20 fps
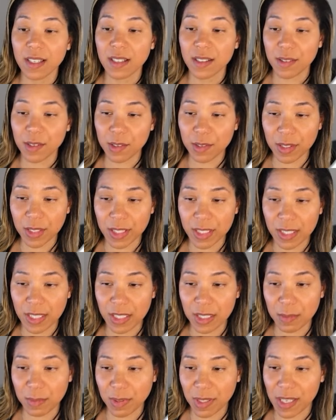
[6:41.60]
Thirdly,
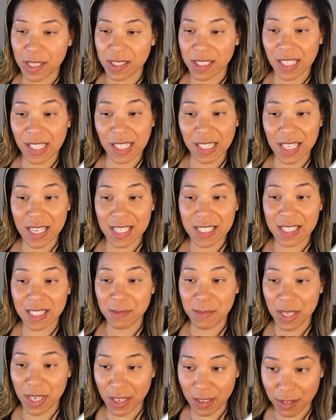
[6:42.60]
it applies a class
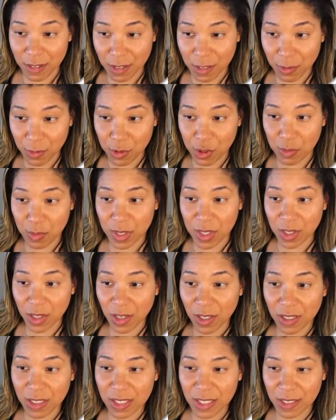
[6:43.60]
name error, which will be
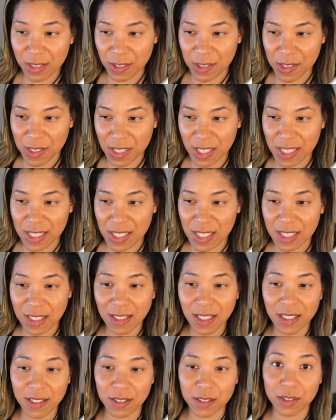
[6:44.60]
targeted in our CSS
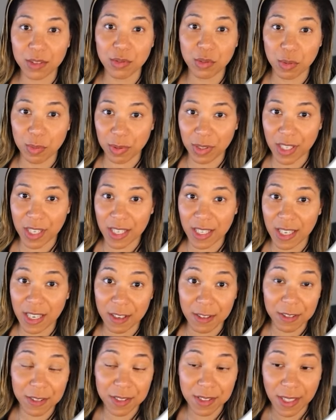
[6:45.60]
later to apply
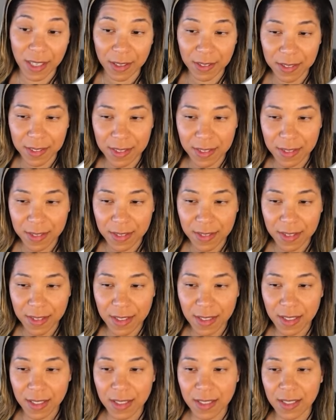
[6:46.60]
error styles.
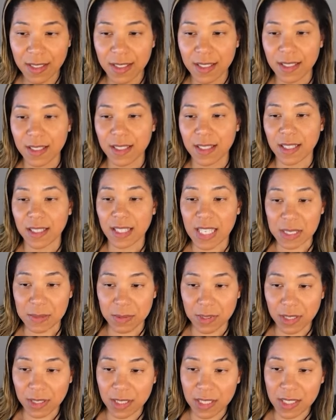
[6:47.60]
Last but
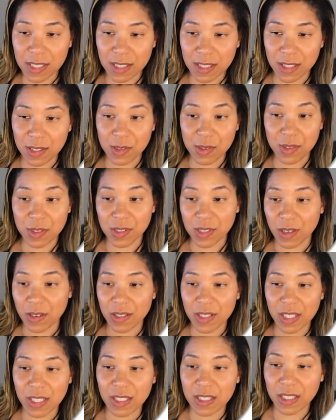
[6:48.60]
not least, it uses ARIA
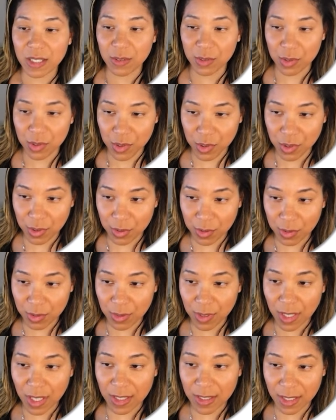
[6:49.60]
hidden equals
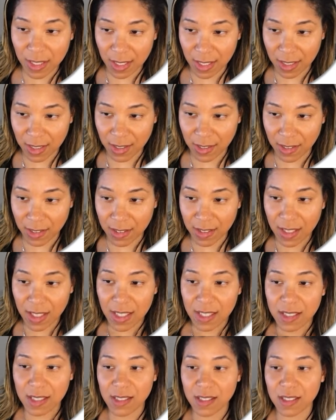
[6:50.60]
true on the icon,
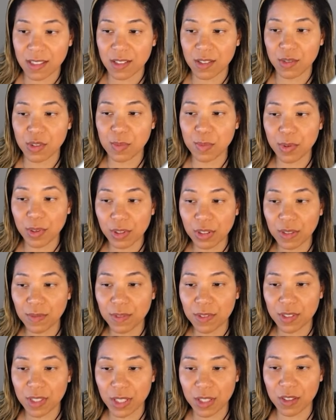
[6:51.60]
since it is used purely
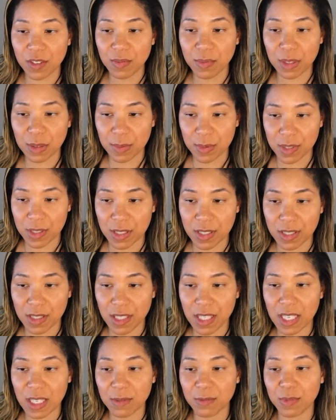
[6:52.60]
for decorative purposes,
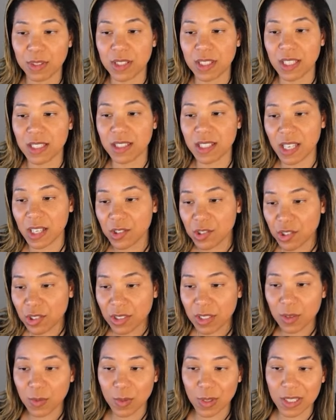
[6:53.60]
and we
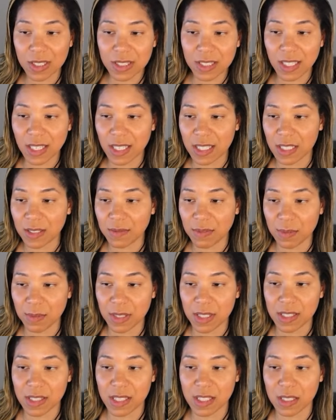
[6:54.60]
intentionally want to hide it from the
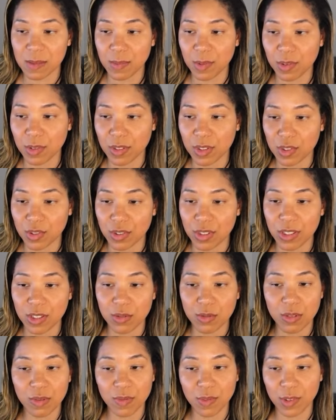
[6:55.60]
accessibility tree
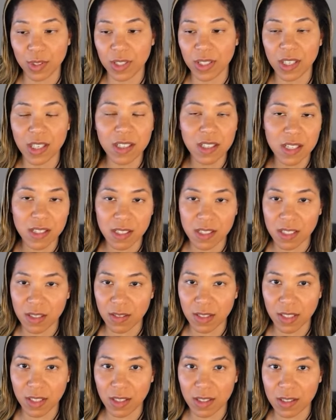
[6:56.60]
to avoid
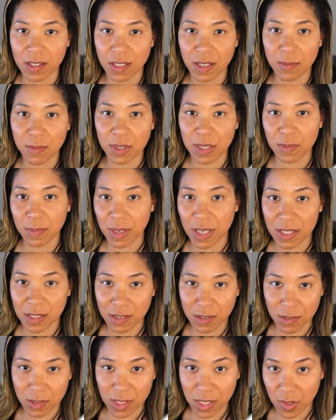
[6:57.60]
unnecessary content being passed
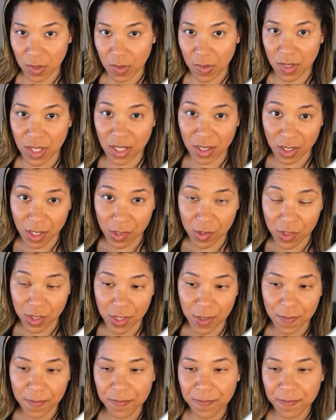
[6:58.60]
to assistive technology.